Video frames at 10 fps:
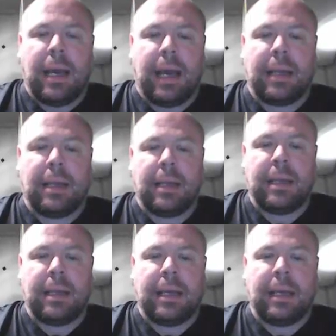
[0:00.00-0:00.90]
in
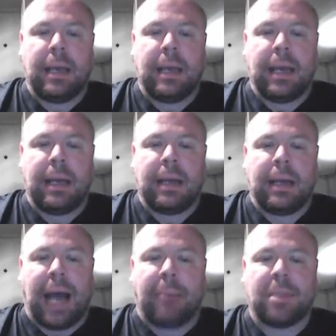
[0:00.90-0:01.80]
the
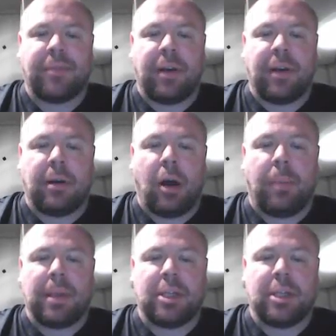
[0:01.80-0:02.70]
atmosphere
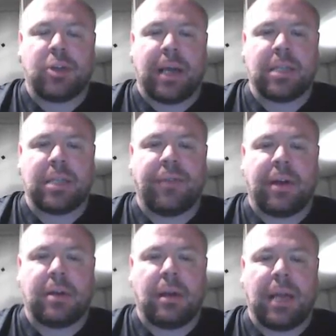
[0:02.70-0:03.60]
up at the
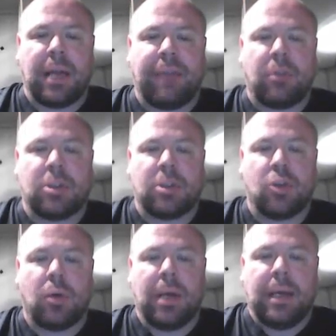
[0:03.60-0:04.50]
stratosphere level.
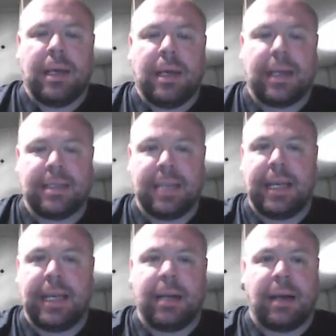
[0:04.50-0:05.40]
So you can see
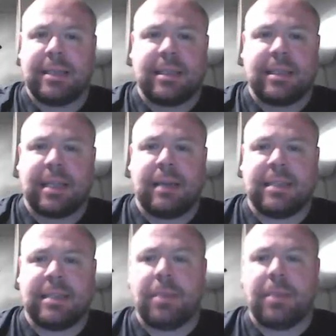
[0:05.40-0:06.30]
here, as I
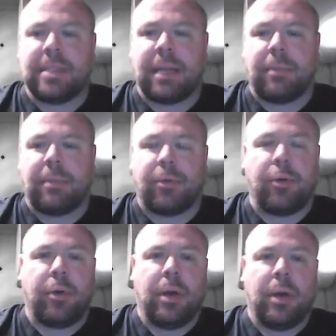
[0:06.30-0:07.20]
simply skip
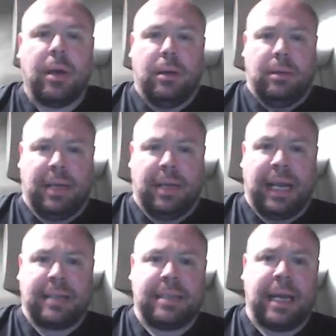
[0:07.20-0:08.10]
through the
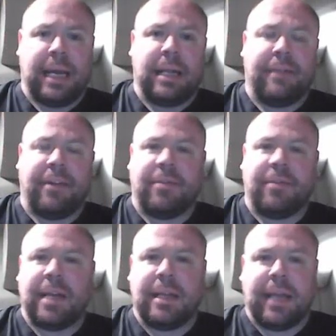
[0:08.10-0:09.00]
next 10 to
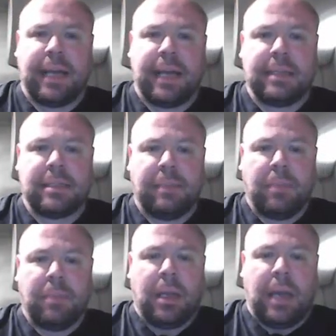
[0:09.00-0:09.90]
15 days,
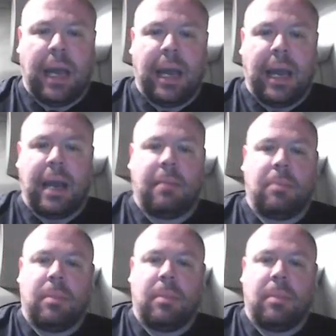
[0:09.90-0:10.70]
a